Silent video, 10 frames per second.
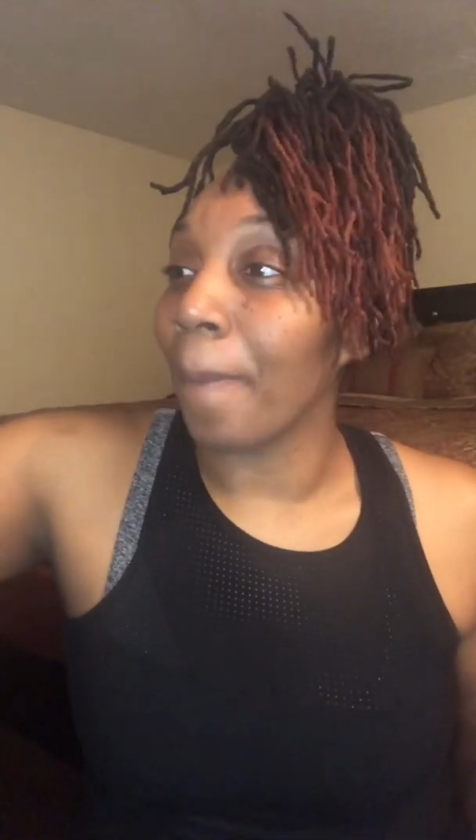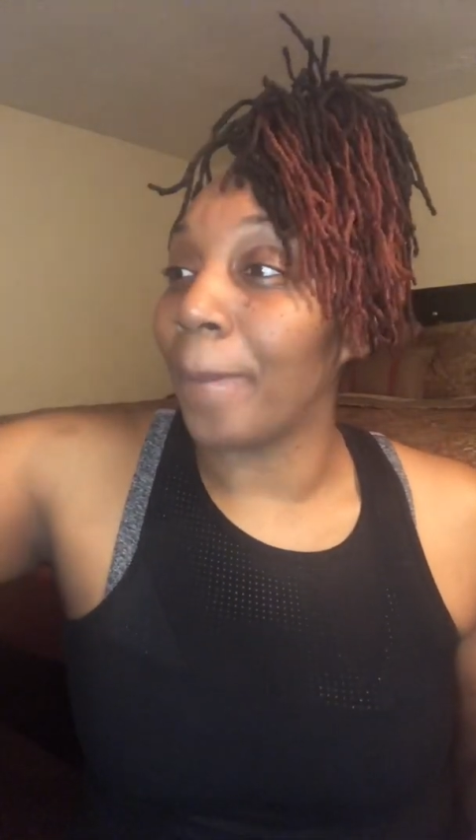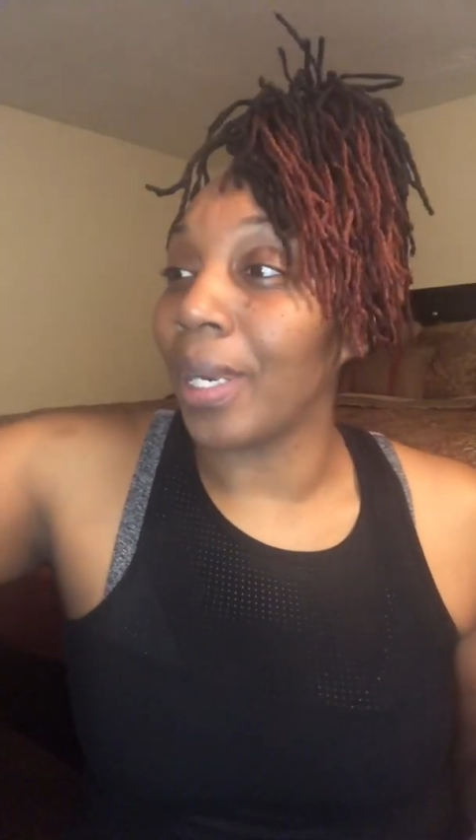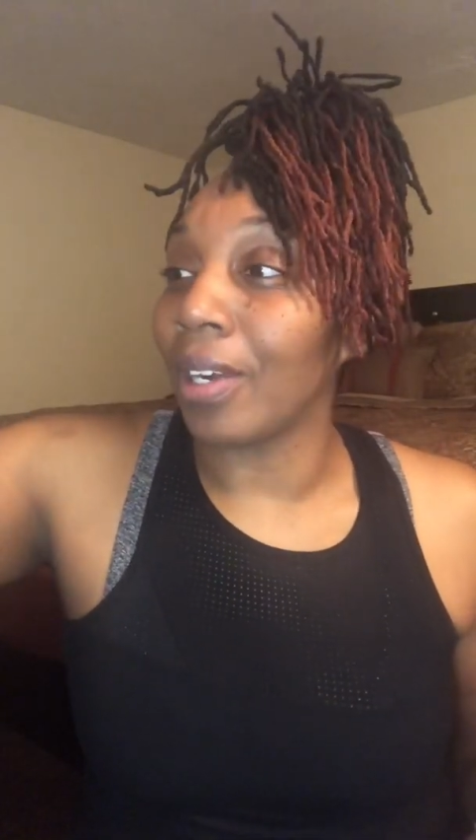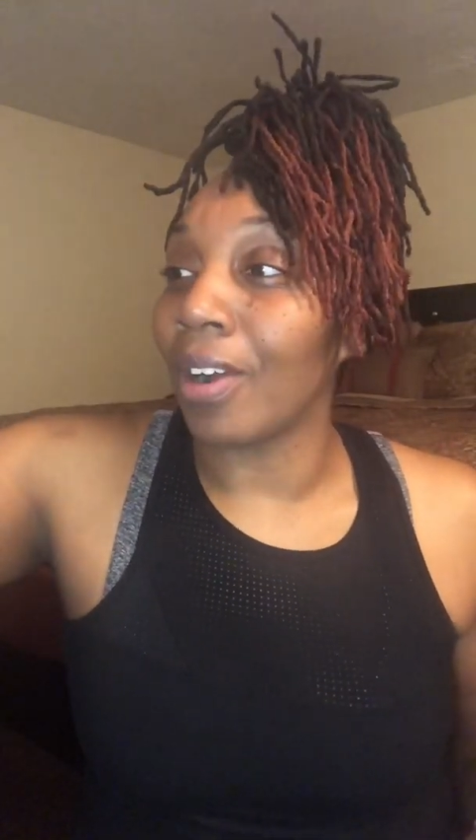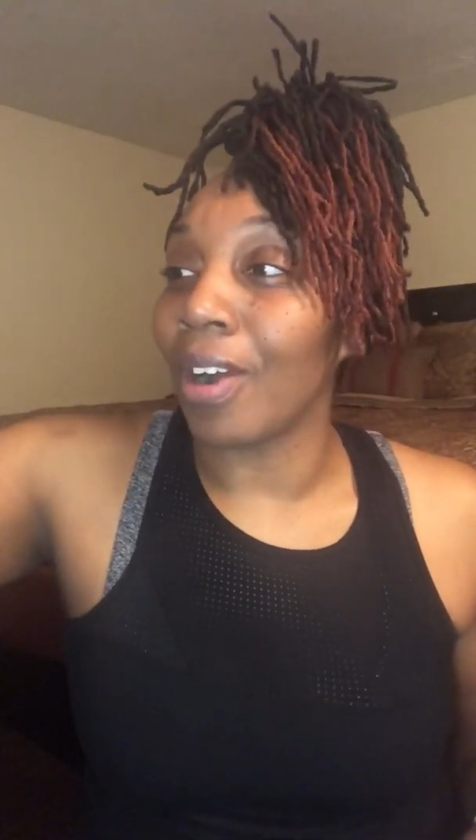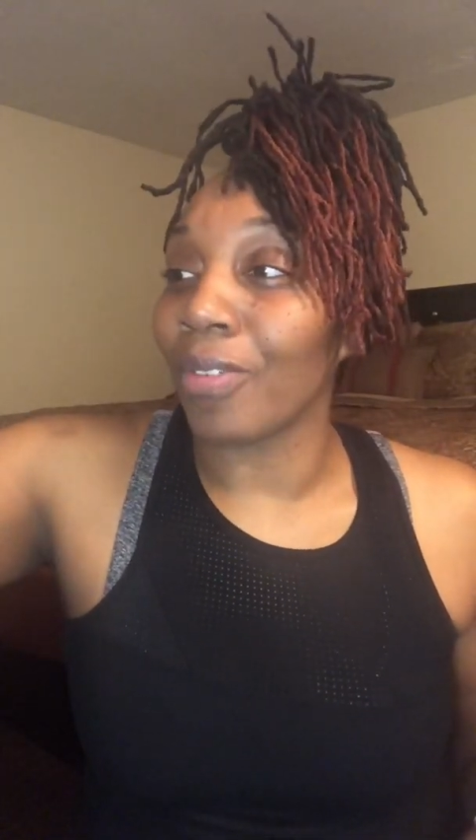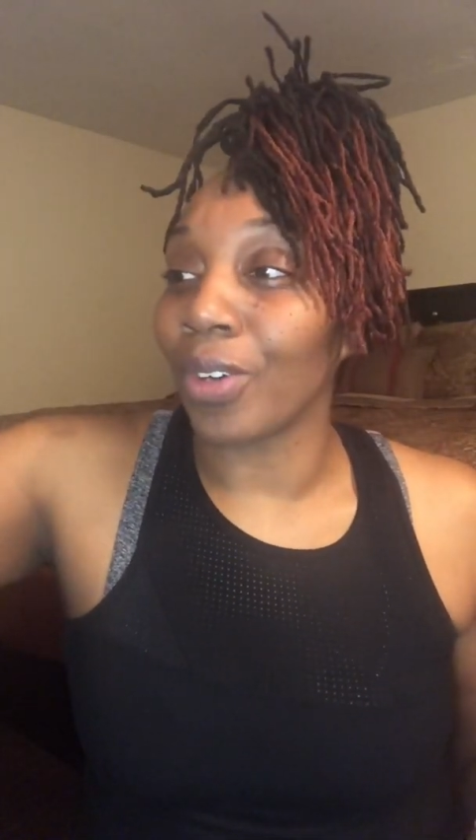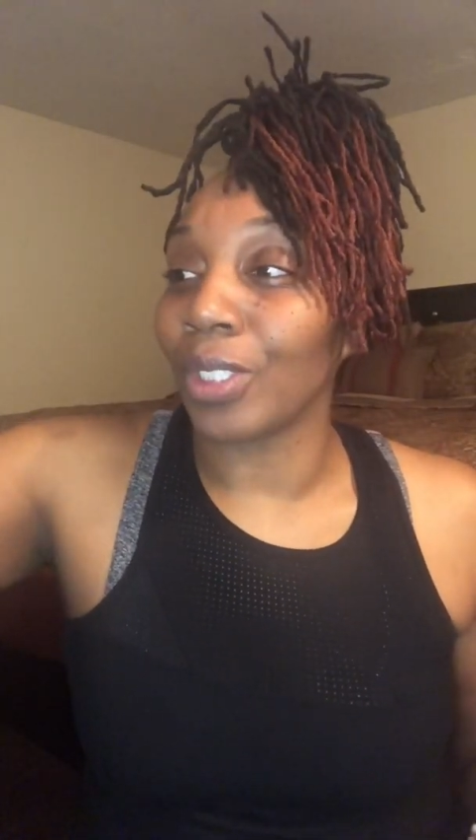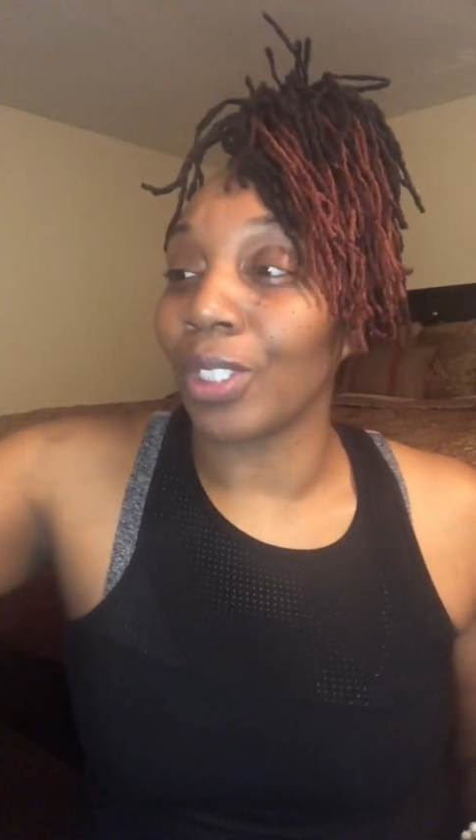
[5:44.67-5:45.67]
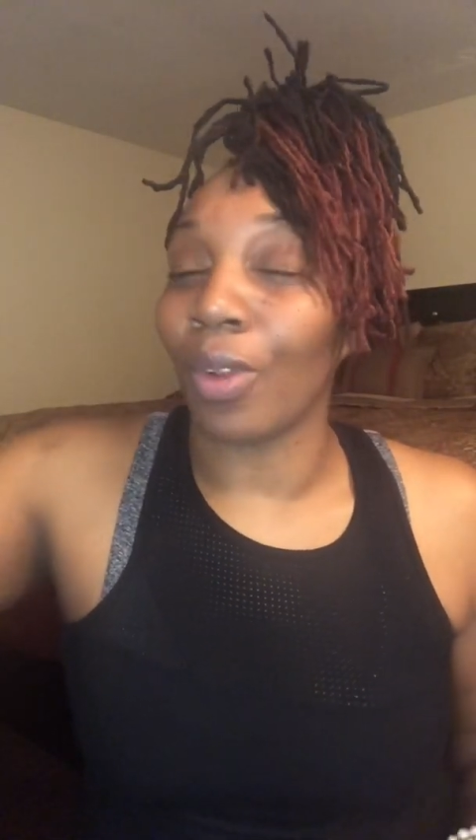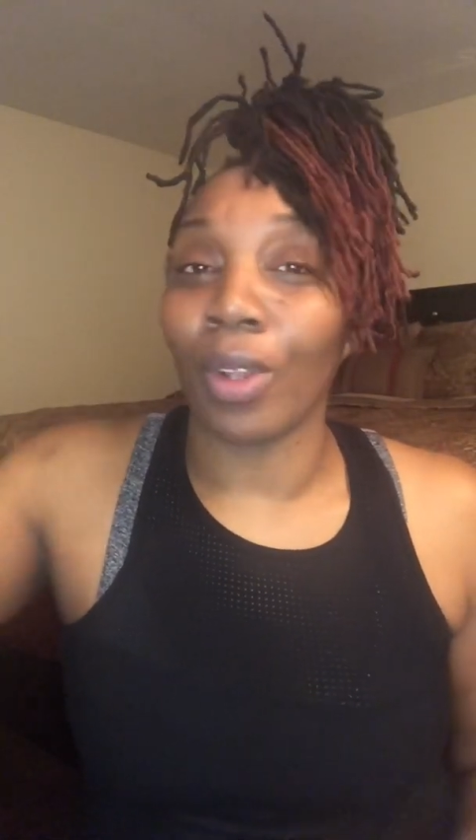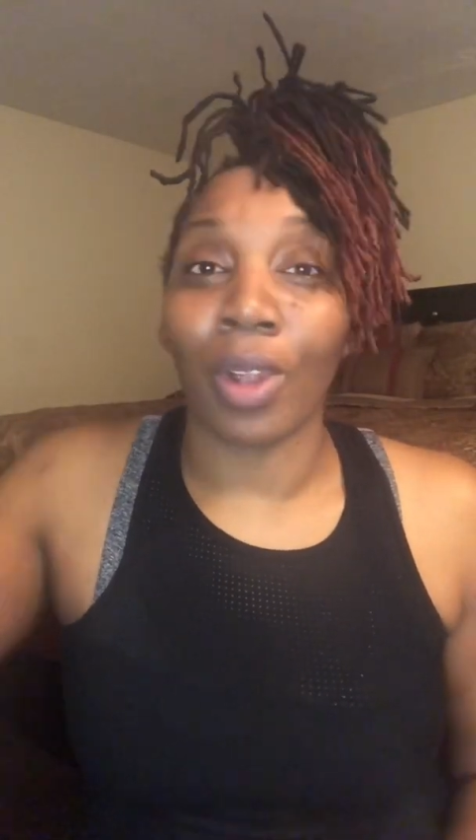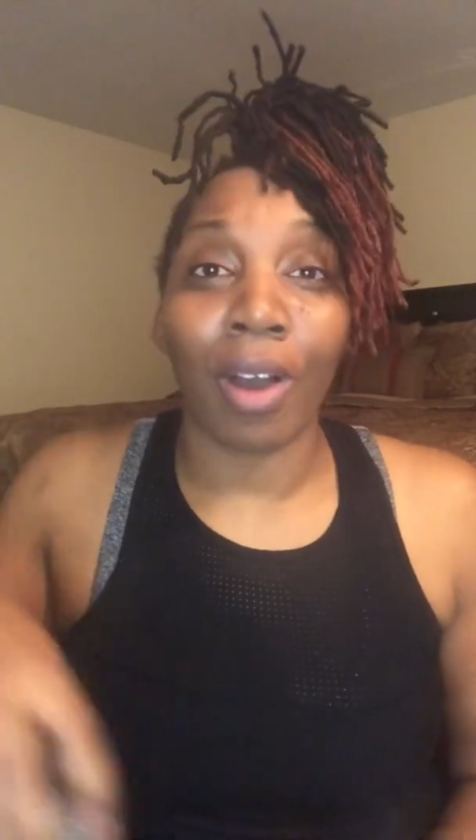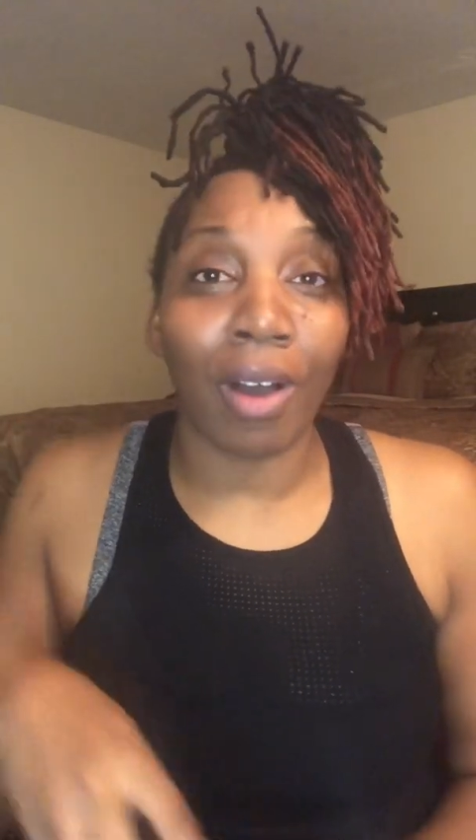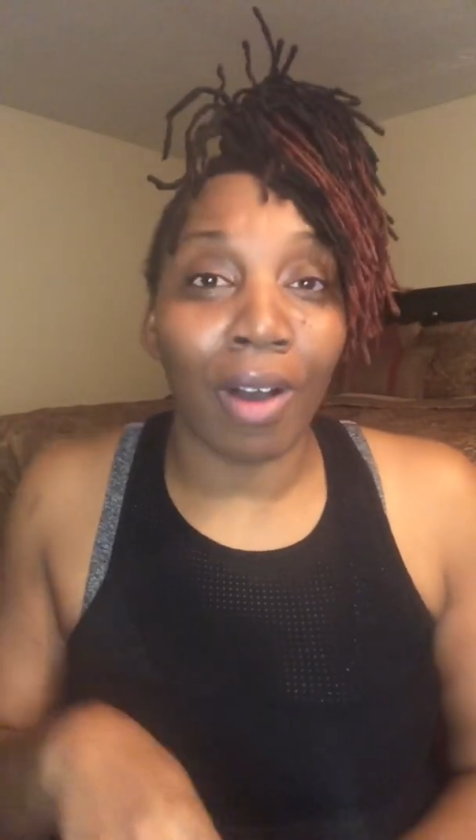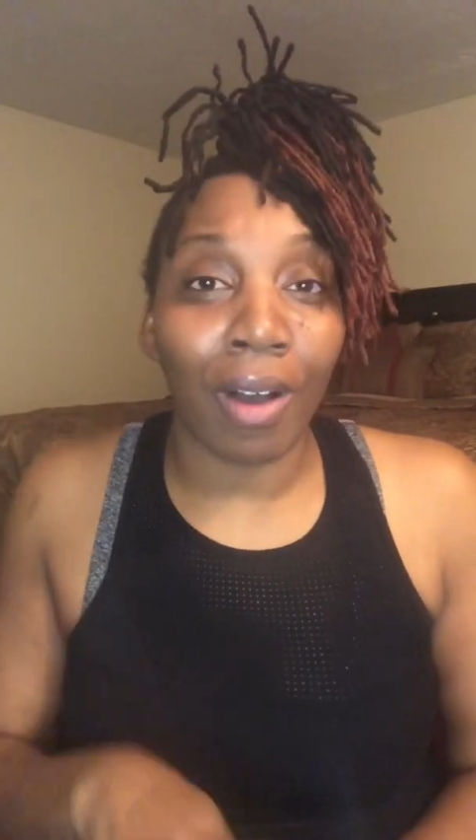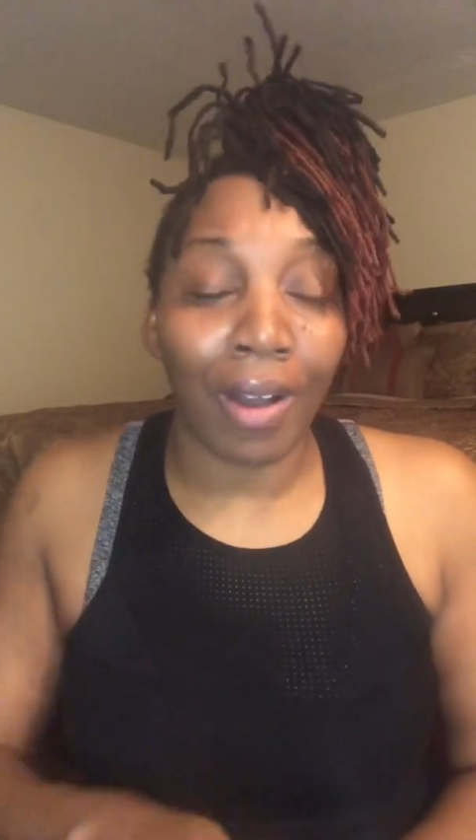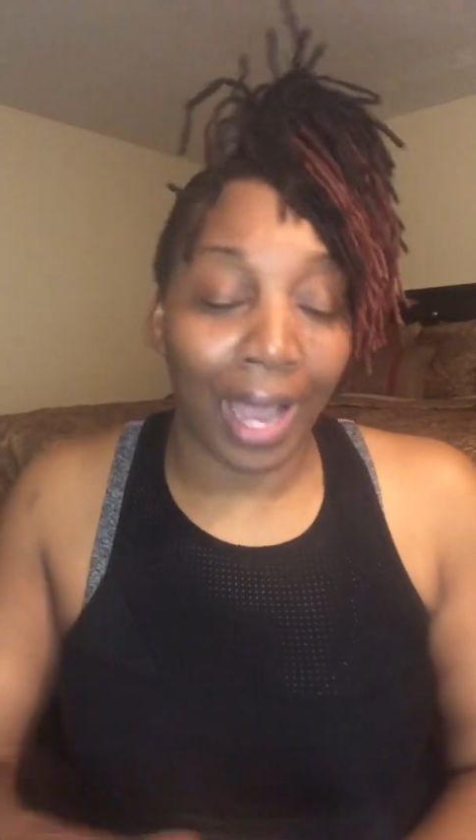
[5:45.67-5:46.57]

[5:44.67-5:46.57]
been gone for so long.